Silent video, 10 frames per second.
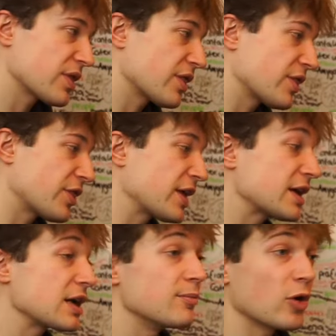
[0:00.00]

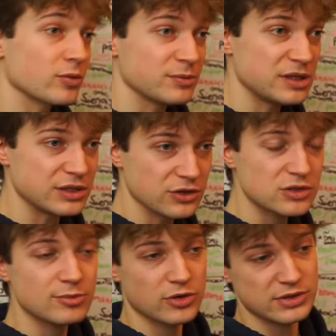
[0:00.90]
thinking about me, not
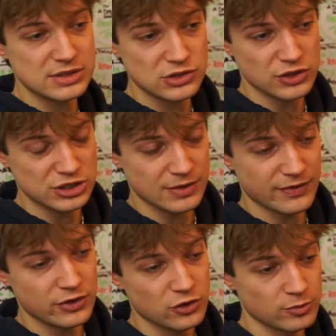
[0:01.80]
about the situation. I'm
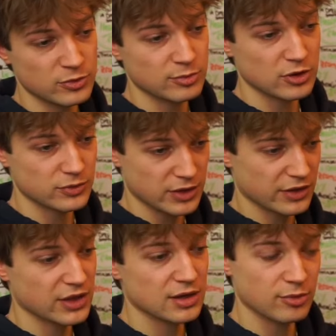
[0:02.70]
very open about what I
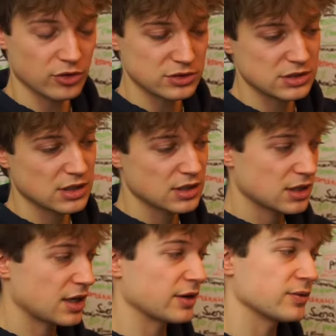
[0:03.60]
think about,
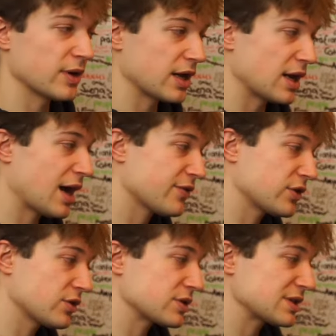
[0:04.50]
like when I laugh
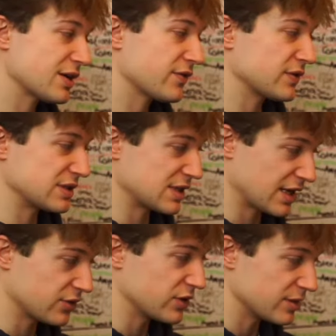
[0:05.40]
and all the stuff. It's
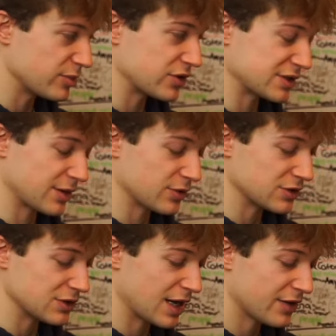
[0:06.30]
like really because I want
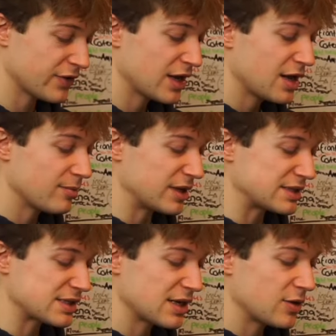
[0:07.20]
to laugh.
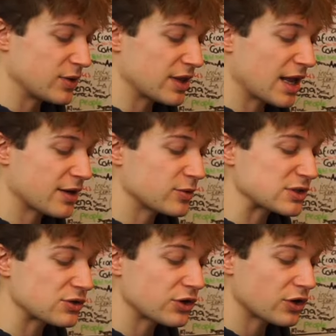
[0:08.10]
But with like
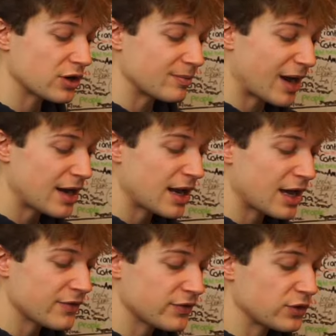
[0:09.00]
what's going on in my
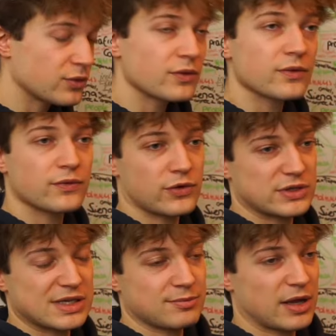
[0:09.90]
life, for
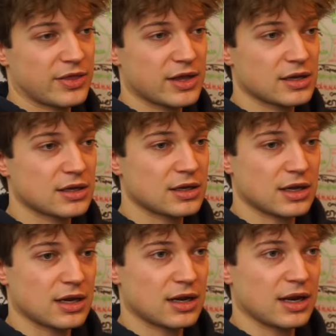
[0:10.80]
example, I think
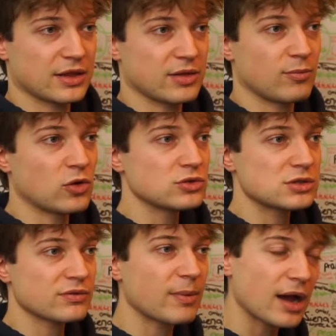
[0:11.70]
like the most
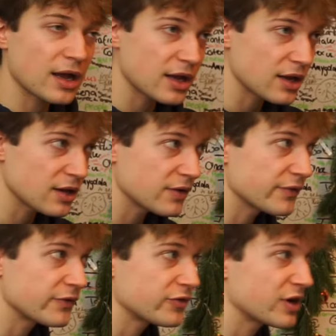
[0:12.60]
of my
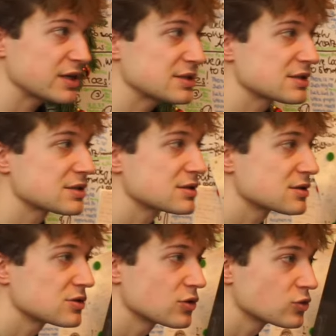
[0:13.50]
friends
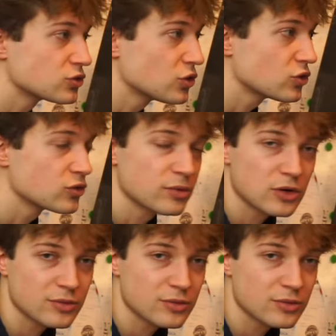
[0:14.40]
don't know about